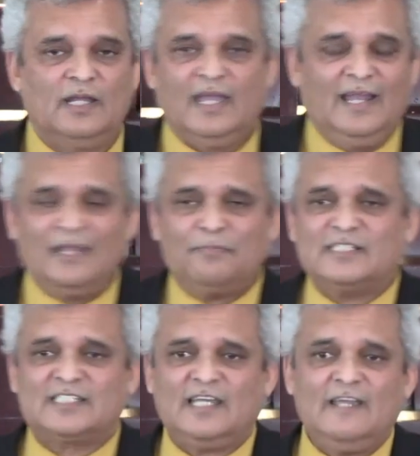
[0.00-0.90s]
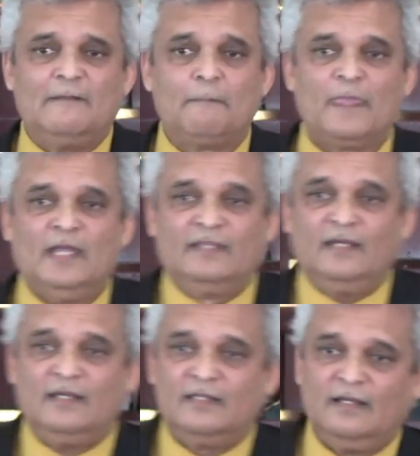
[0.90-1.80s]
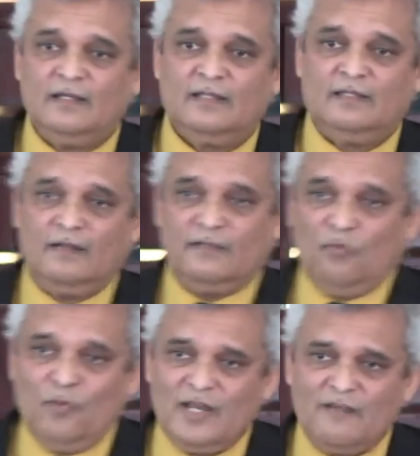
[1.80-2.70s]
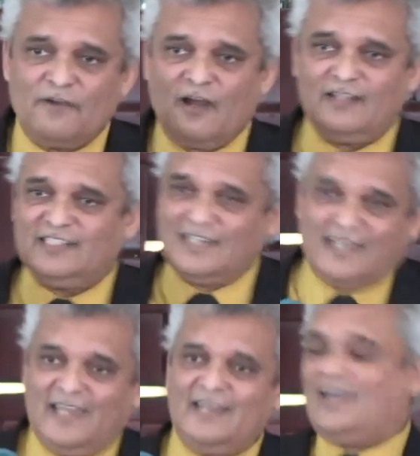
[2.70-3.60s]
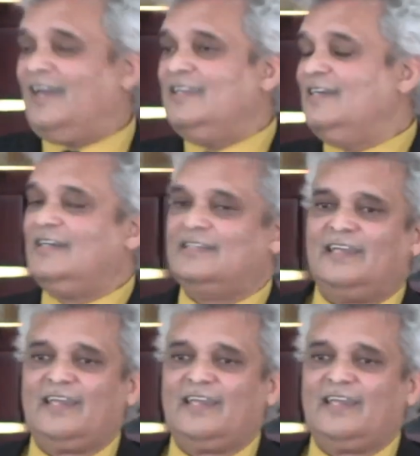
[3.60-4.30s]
And let me say, the Word of God is again under attack.